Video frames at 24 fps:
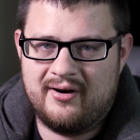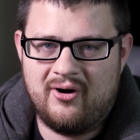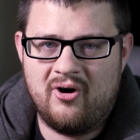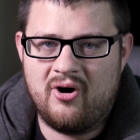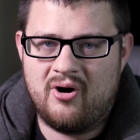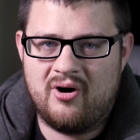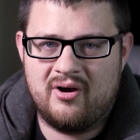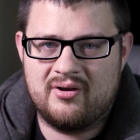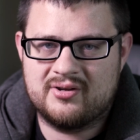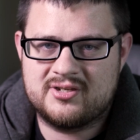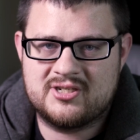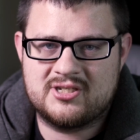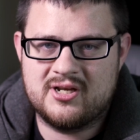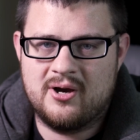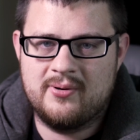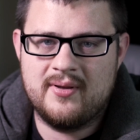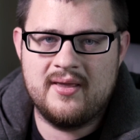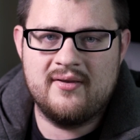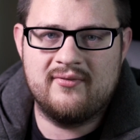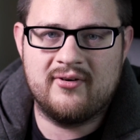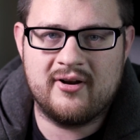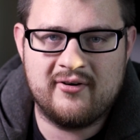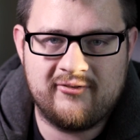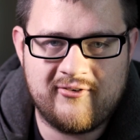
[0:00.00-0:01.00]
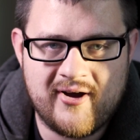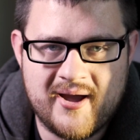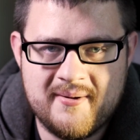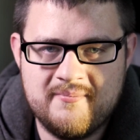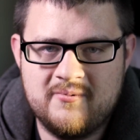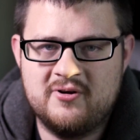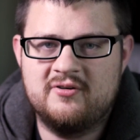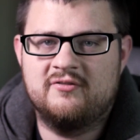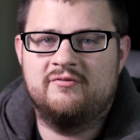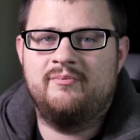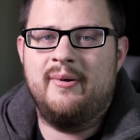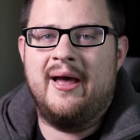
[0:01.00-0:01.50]
at all, so even if I
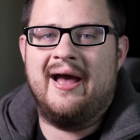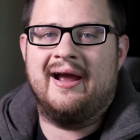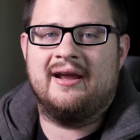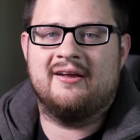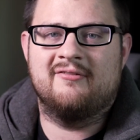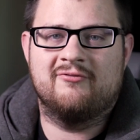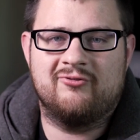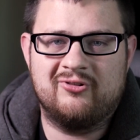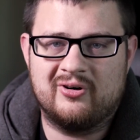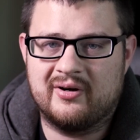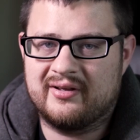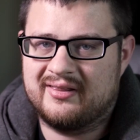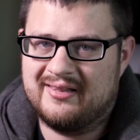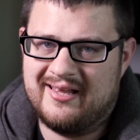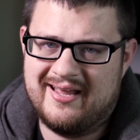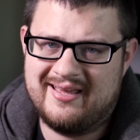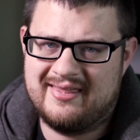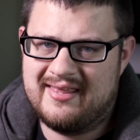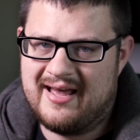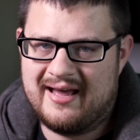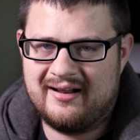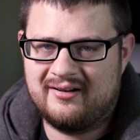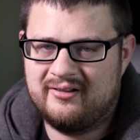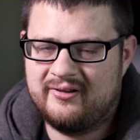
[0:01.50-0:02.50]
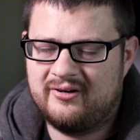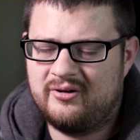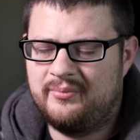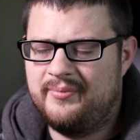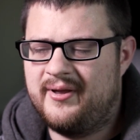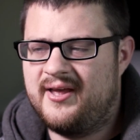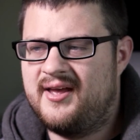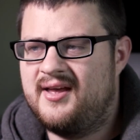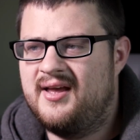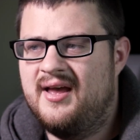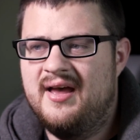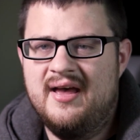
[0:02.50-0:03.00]
move back and forth like that a little
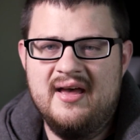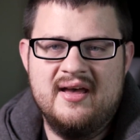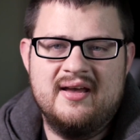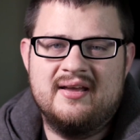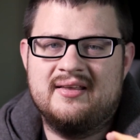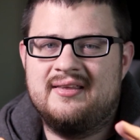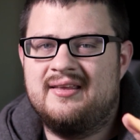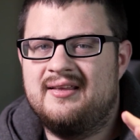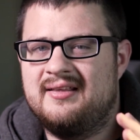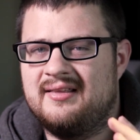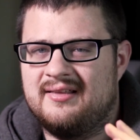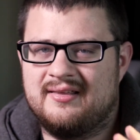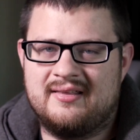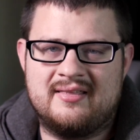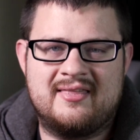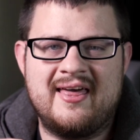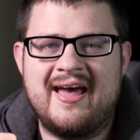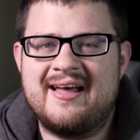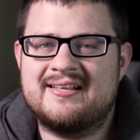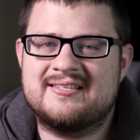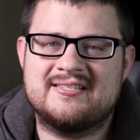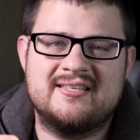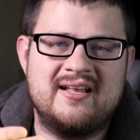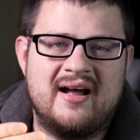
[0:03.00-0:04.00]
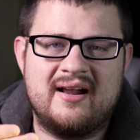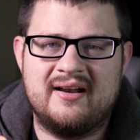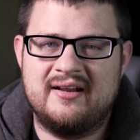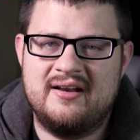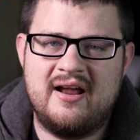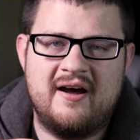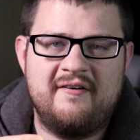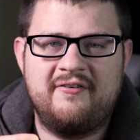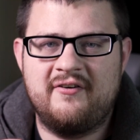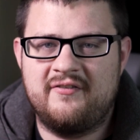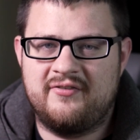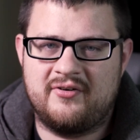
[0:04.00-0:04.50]
bit, that's not
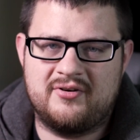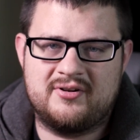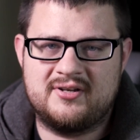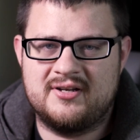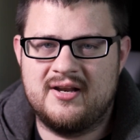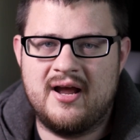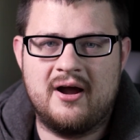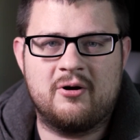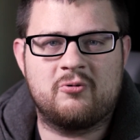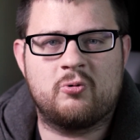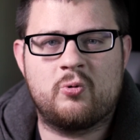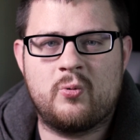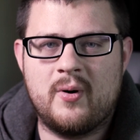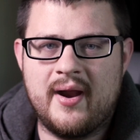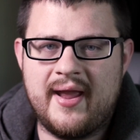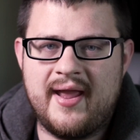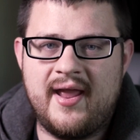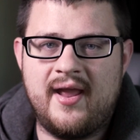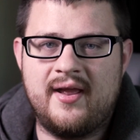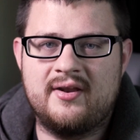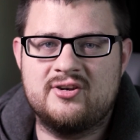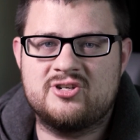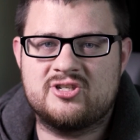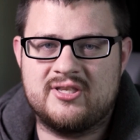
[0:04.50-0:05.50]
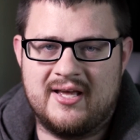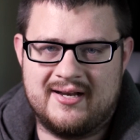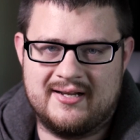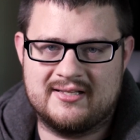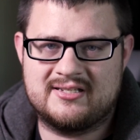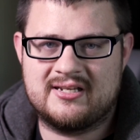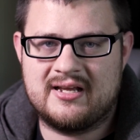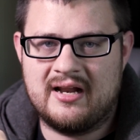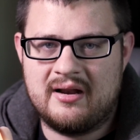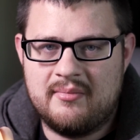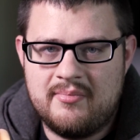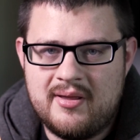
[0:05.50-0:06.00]
enough of a range that
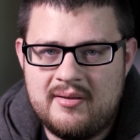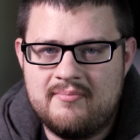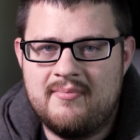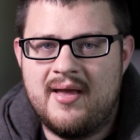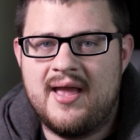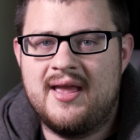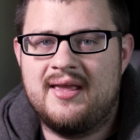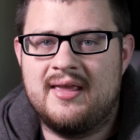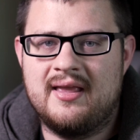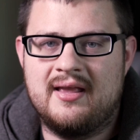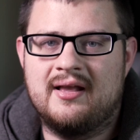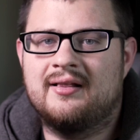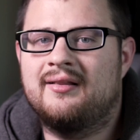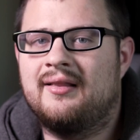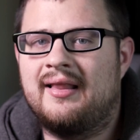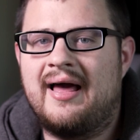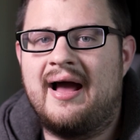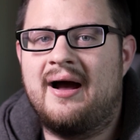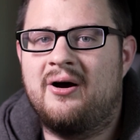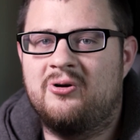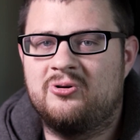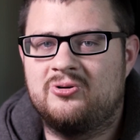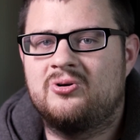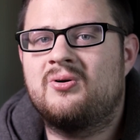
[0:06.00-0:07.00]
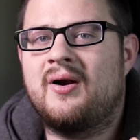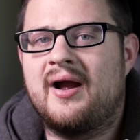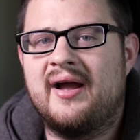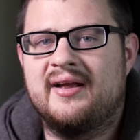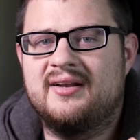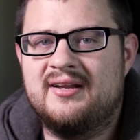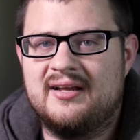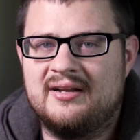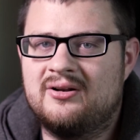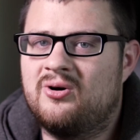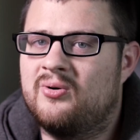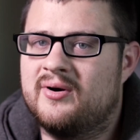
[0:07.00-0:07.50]
it's gonna be making loud
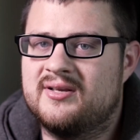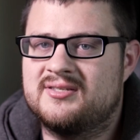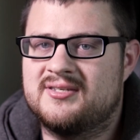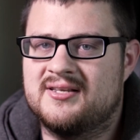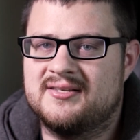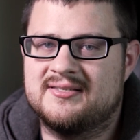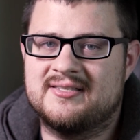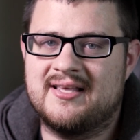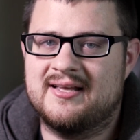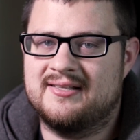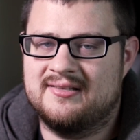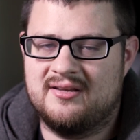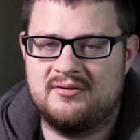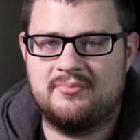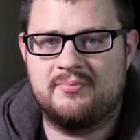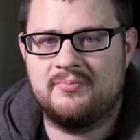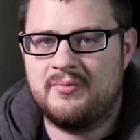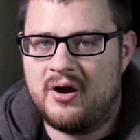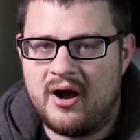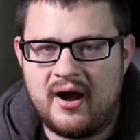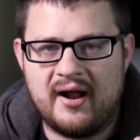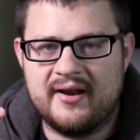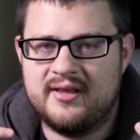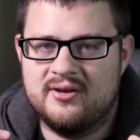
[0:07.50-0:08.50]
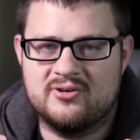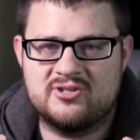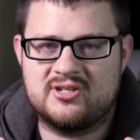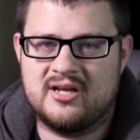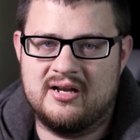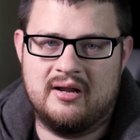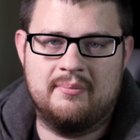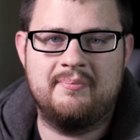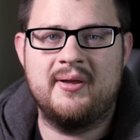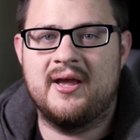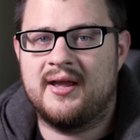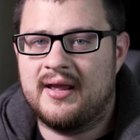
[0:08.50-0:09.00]
grinding noises noises that your audio is
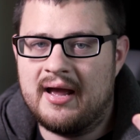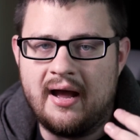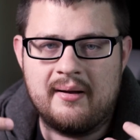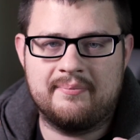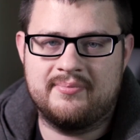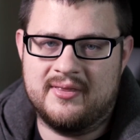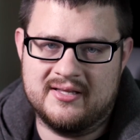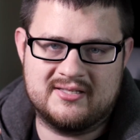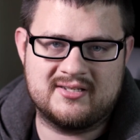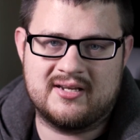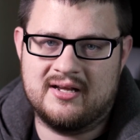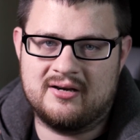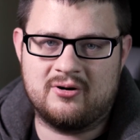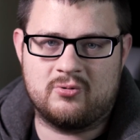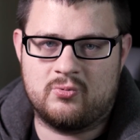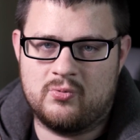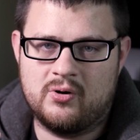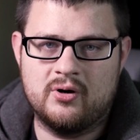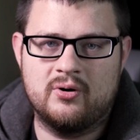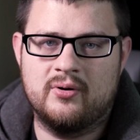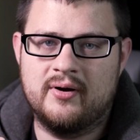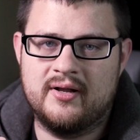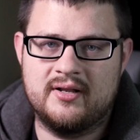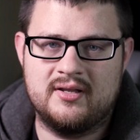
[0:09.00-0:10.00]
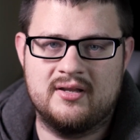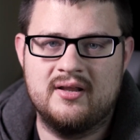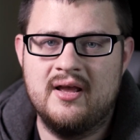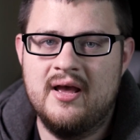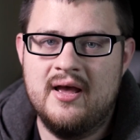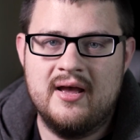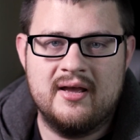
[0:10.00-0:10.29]
going to pick up that's going to ruin,